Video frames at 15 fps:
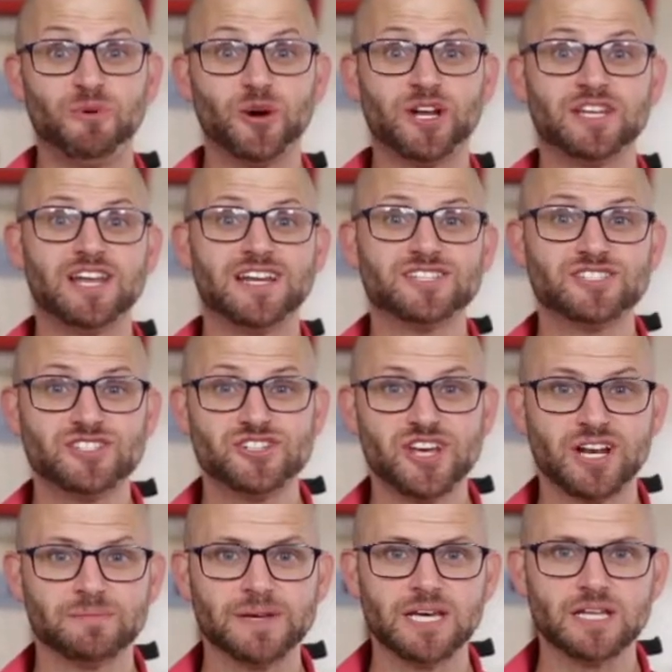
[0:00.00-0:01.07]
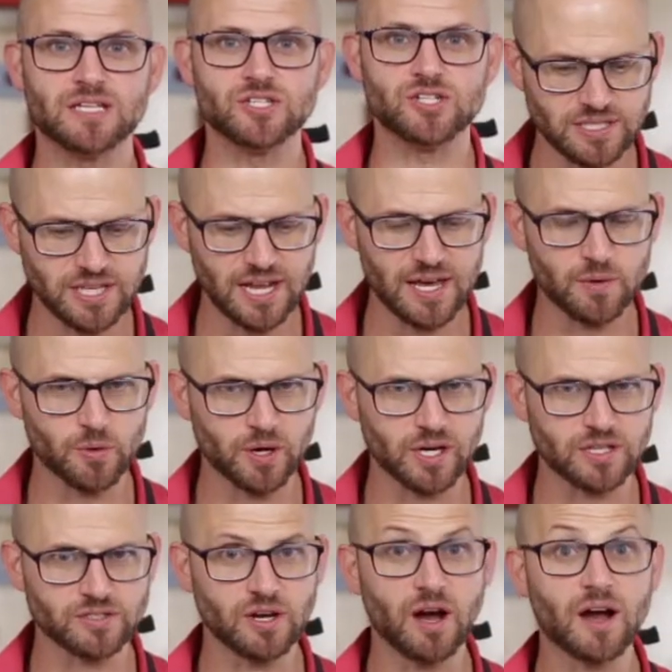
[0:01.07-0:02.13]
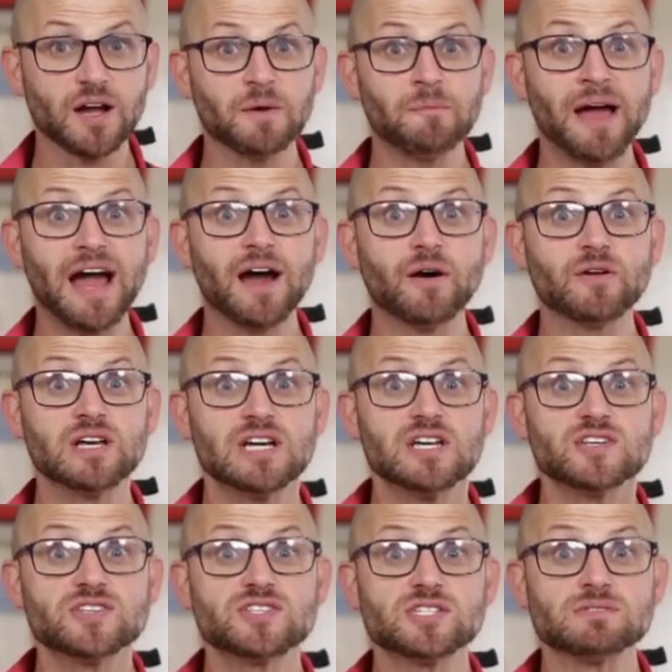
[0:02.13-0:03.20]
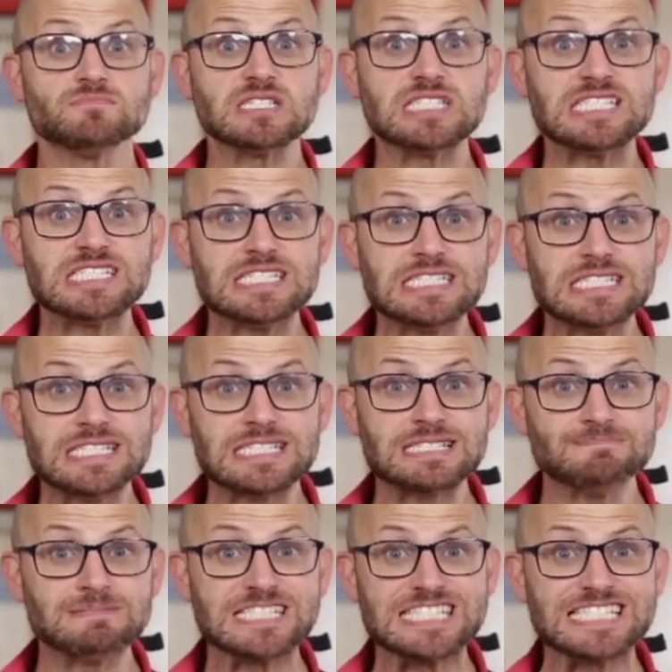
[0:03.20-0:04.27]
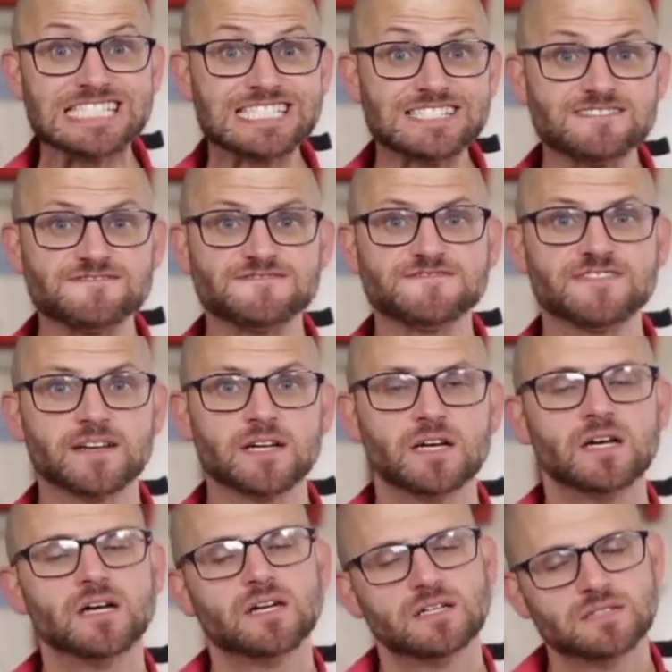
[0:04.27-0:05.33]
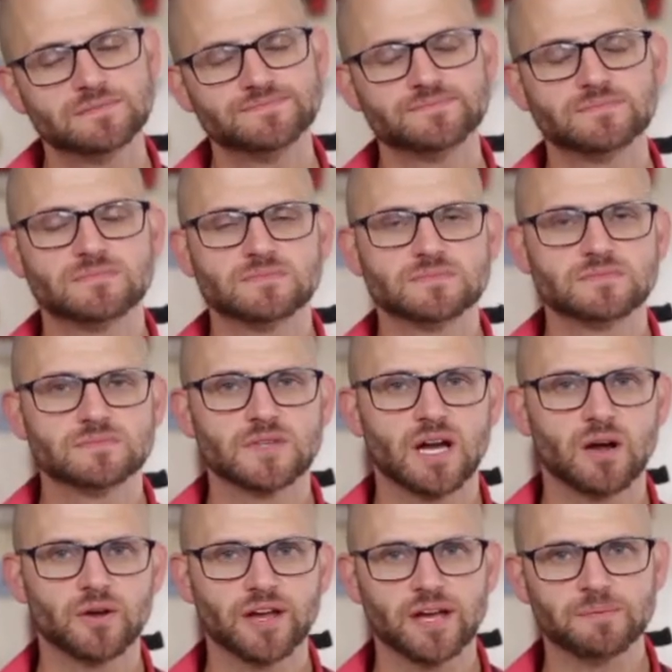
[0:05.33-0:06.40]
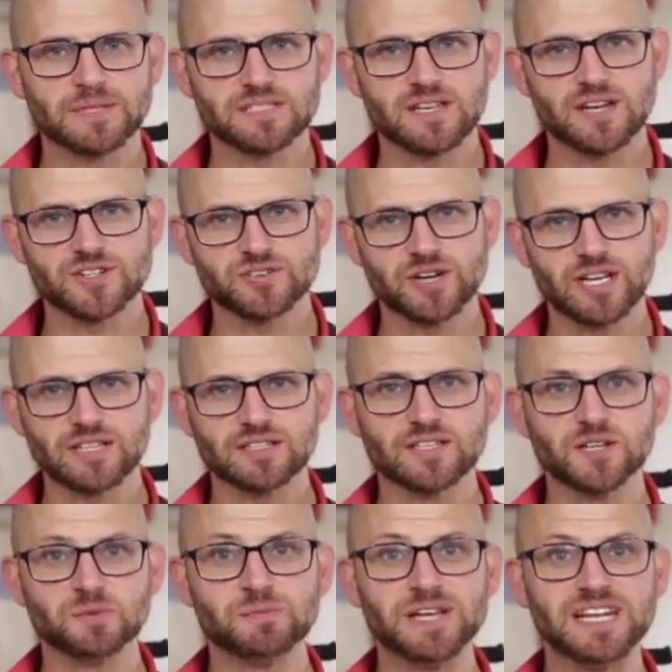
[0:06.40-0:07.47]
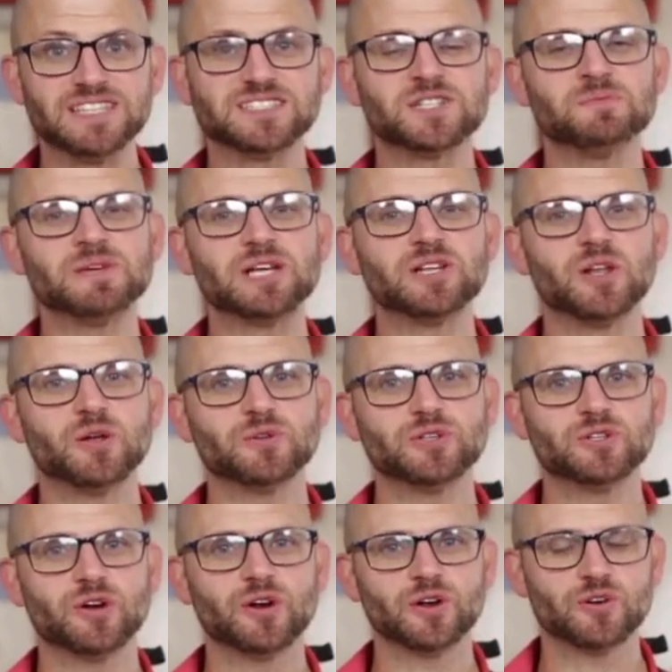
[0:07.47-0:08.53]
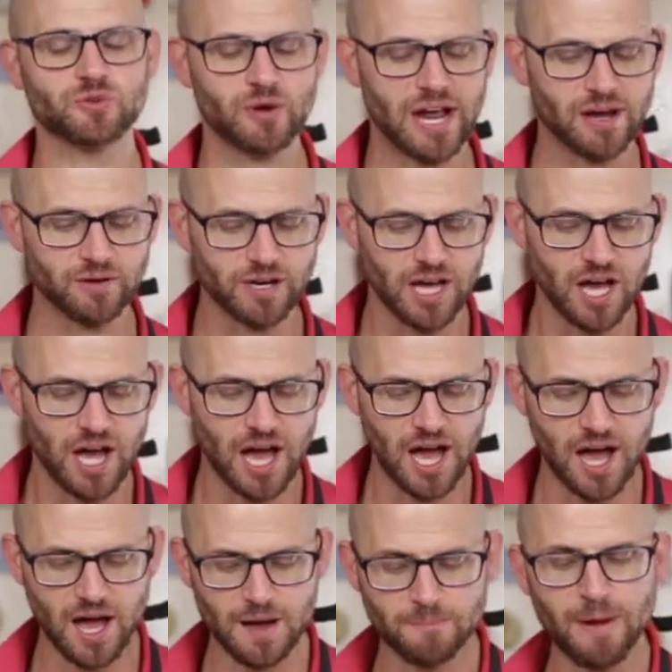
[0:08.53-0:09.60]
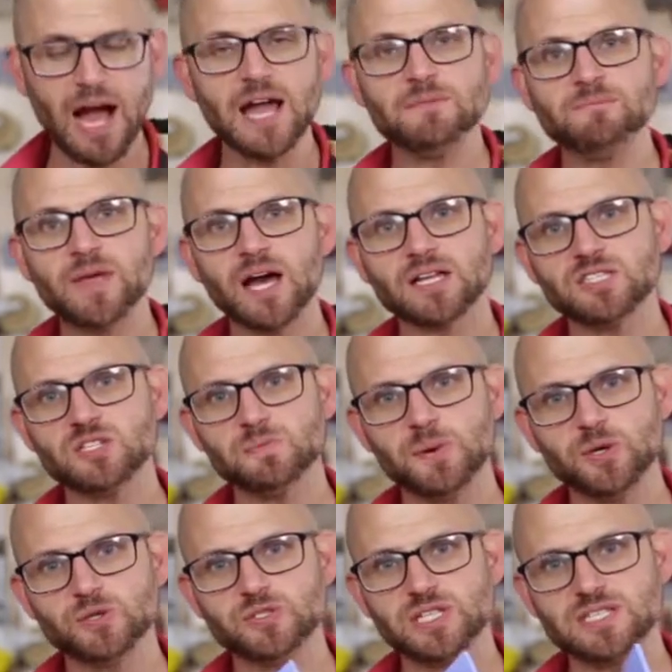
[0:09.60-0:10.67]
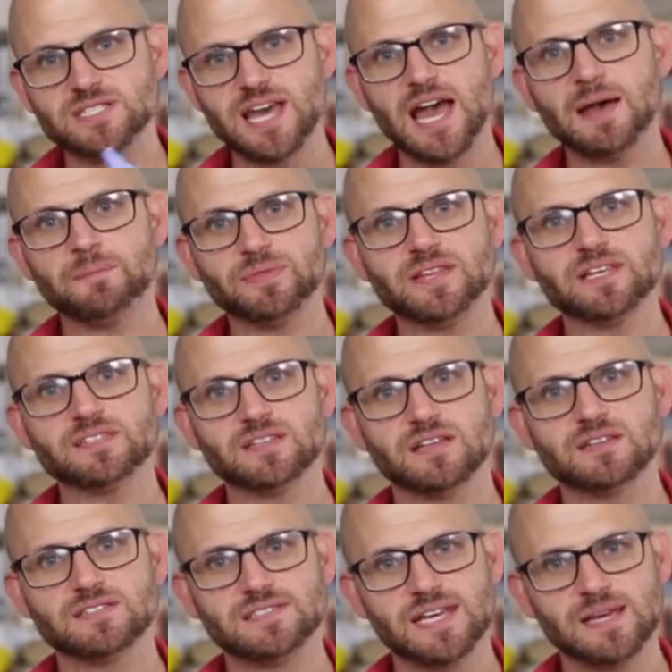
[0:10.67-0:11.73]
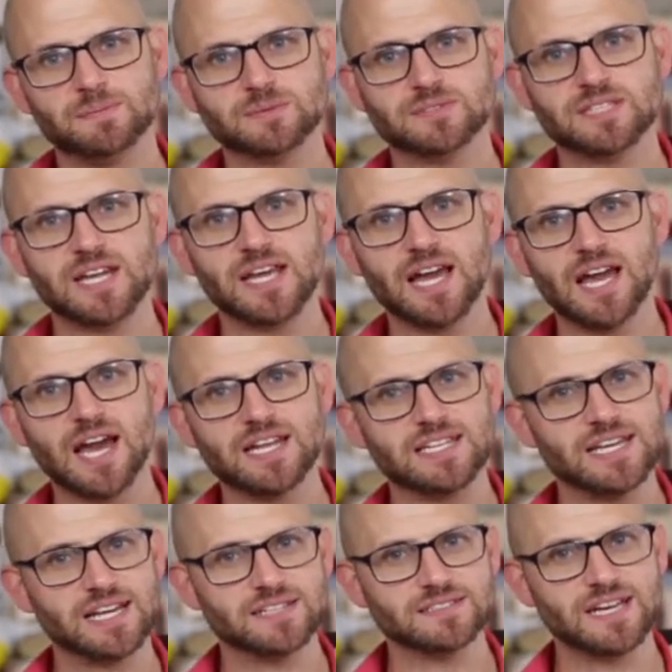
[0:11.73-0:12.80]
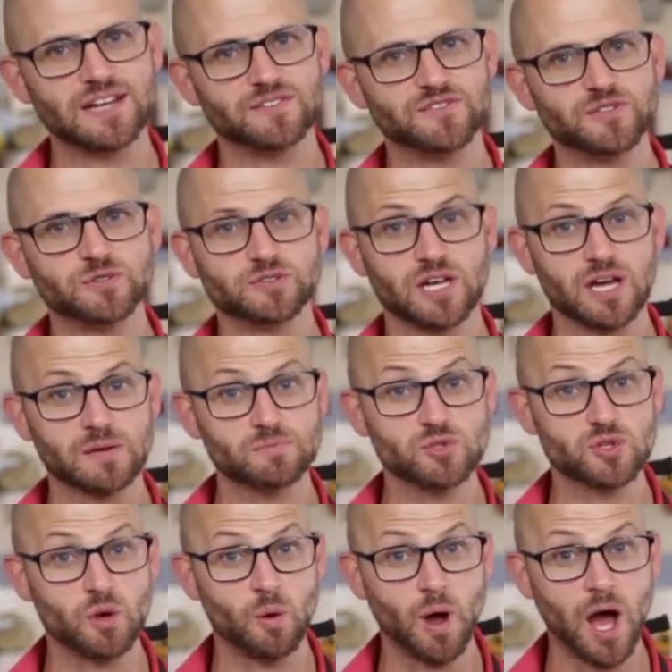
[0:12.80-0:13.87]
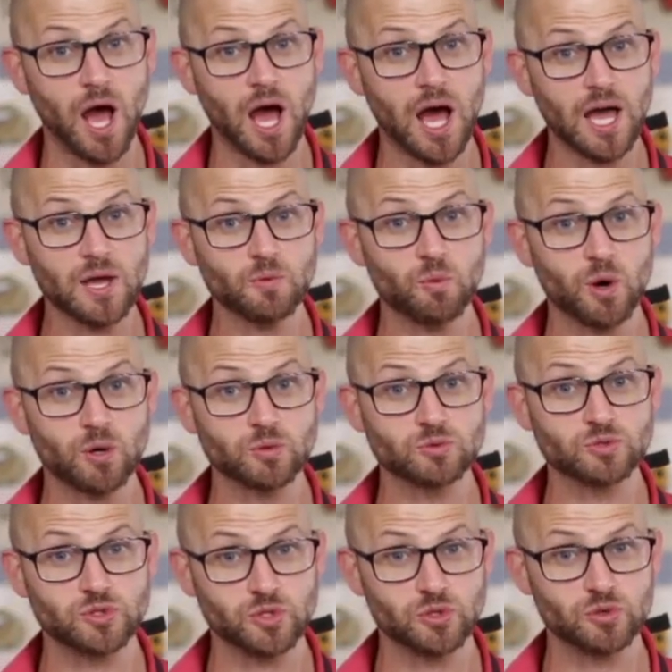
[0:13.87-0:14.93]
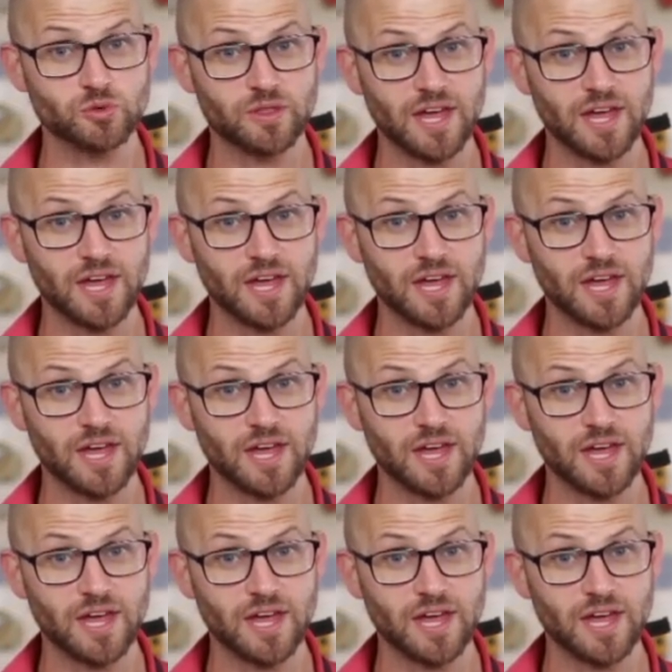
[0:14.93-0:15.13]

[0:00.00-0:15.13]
morning, ladies and gentlemen. Today we're going to talk about some awesome stuff. Okay, I'm exaggerating a little bit. It's going to be glow-in-the-dark grout. Um, I'm not supposed to tap things on the table today. I got yelled at a few times, so I won't do